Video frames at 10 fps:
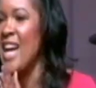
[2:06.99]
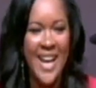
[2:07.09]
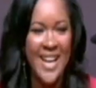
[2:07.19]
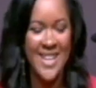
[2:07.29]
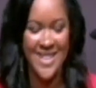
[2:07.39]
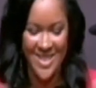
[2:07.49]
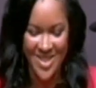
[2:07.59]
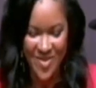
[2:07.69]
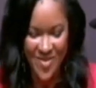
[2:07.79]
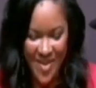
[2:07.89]

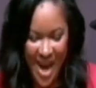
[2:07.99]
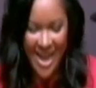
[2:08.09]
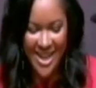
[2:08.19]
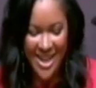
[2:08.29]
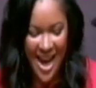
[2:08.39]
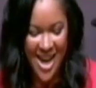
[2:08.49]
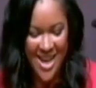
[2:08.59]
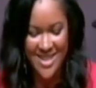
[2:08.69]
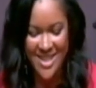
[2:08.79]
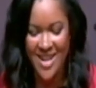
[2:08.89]
to
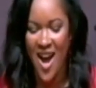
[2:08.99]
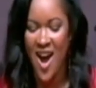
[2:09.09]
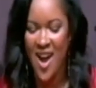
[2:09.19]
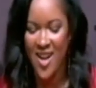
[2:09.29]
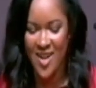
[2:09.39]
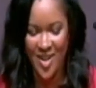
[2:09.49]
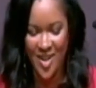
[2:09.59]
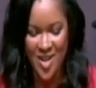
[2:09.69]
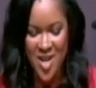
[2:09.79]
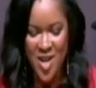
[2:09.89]
recognize and
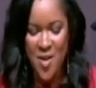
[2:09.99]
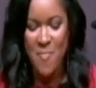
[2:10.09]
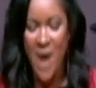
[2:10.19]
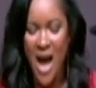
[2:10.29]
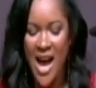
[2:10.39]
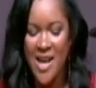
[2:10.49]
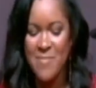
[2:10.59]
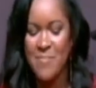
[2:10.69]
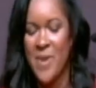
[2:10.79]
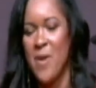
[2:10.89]
honor my
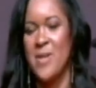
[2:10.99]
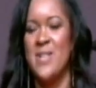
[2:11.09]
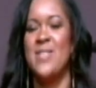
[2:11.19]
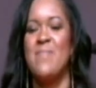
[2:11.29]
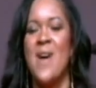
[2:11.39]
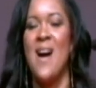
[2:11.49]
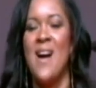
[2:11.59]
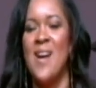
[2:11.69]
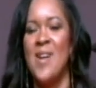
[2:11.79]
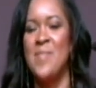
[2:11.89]
bonus
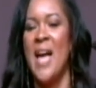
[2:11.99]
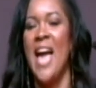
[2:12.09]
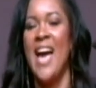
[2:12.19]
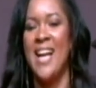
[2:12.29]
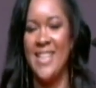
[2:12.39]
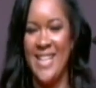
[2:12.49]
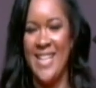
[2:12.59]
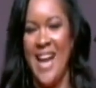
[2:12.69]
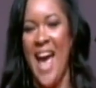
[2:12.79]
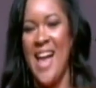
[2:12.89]
mom,
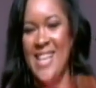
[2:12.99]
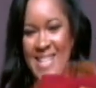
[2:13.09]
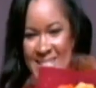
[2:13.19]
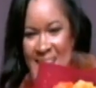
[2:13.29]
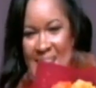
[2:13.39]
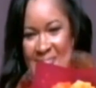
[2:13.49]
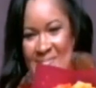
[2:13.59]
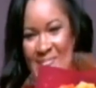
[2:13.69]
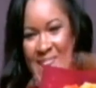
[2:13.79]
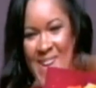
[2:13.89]
Helen
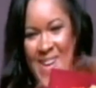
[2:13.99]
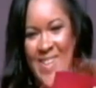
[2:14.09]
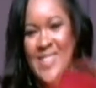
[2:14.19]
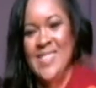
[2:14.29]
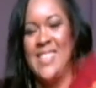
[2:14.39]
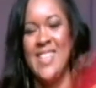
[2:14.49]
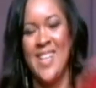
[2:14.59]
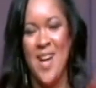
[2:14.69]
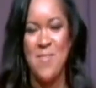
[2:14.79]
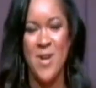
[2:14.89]
Alexander.
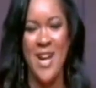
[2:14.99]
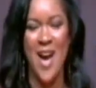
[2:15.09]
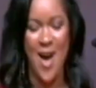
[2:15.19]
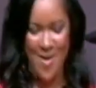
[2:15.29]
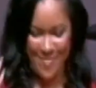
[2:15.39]
Come on up.